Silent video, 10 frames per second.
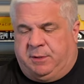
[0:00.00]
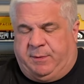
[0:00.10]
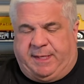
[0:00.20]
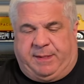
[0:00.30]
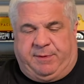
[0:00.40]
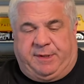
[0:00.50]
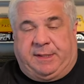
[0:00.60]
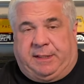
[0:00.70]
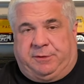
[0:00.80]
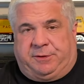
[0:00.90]
We get them at the
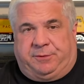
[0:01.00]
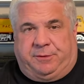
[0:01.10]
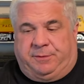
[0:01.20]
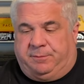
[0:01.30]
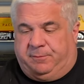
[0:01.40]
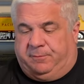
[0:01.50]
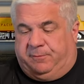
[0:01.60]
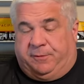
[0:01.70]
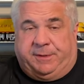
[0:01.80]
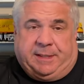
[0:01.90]
dollar store
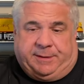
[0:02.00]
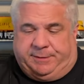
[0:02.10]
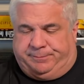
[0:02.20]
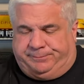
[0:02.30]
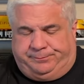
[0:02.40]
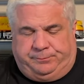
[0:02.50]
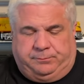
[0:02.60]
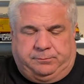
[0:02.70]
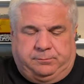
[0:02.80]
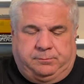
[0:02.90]
for a dollar.
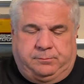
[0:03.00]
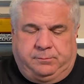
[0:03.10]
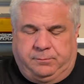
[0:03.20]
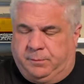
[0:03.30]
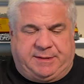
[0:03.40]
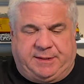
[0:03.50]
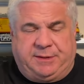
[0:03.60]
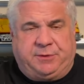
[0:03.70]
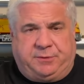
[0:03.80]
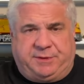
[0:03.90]

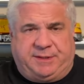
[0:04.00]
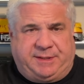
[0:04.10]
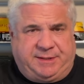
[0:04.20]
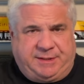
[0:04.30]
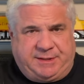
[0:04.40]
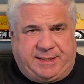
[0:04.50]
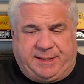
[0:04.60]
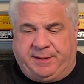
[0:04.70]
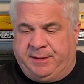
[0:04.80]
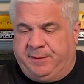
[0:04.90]
This holds this nice and
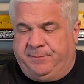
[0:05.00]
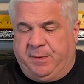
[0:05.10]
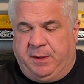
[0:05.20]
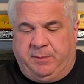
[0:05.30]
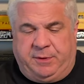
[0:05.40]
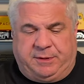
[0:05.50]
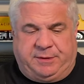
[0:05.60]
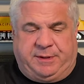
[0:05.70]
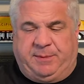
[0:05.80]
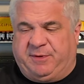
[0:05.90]
steady. It
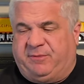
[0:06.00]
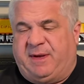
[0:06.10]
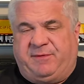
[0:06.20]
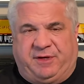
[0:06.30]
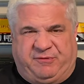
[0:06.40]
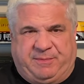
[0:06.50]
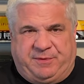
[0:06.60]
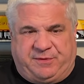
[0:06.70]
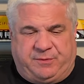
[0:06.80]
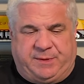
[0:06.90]
also keeps us from having to grip
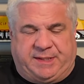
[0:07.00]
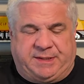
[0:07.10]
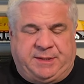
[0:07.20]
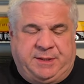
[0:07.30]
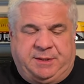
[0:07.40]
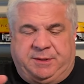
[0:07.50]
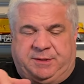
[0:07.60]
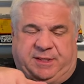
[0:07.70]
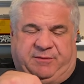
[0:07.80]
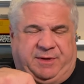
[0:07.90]
and squeeze,
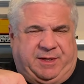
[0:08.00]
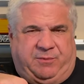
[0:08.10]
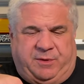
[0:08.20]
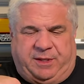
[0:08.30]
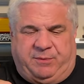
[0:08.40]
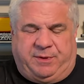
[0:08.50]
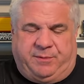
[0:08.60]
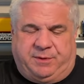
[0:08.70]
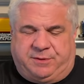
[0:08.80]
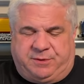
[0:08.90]
so that if we end up working with it,
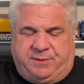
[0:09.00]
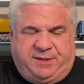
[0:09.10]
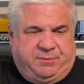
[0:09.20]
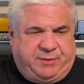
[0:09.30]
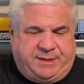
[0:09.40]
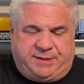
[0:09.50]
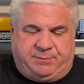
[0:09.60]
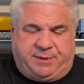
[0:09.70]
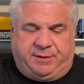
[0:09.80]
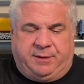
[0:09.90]
we don't squeeze and break
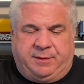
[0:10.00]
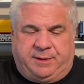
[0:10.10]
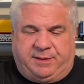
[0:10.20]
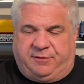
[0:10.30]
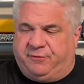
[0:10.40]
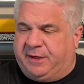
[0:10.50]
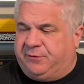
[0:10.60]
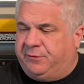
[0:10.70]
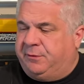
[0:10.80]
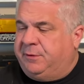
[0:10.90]
something like these
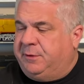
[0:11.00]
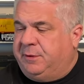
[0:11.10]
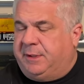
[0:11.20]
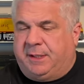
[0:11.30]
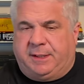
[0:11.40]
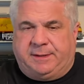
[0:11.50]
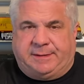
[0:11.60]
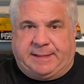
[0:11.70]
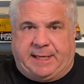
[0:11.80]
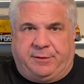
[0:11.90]
fragile uh,
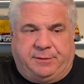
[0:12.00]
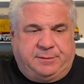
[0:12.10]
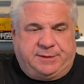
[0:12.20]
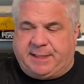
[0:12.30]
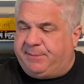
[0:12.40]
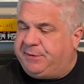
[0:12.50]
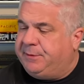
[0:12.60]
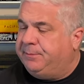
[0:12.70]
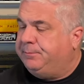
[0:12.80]
ladder steps.